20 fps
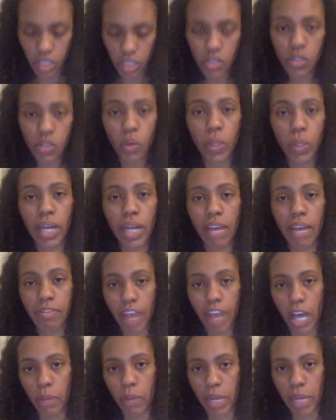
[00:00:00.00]
So when I
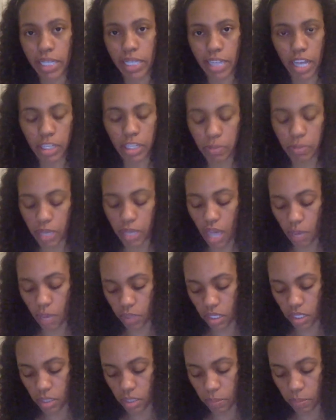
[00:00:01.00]
file my document, I'm
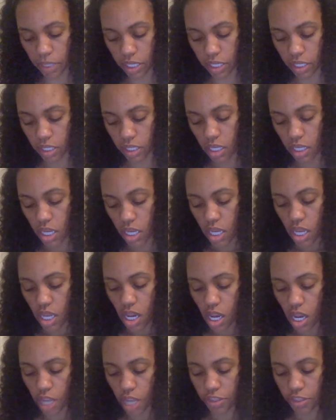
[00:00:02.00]
gonna pick
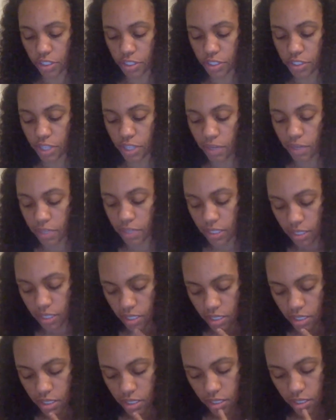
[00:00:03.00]
under
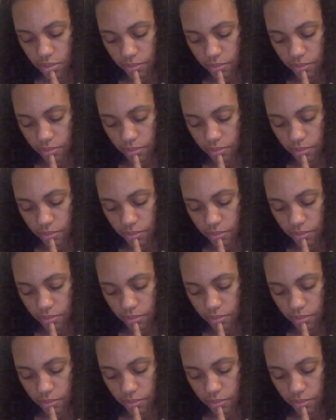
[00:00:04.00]
services.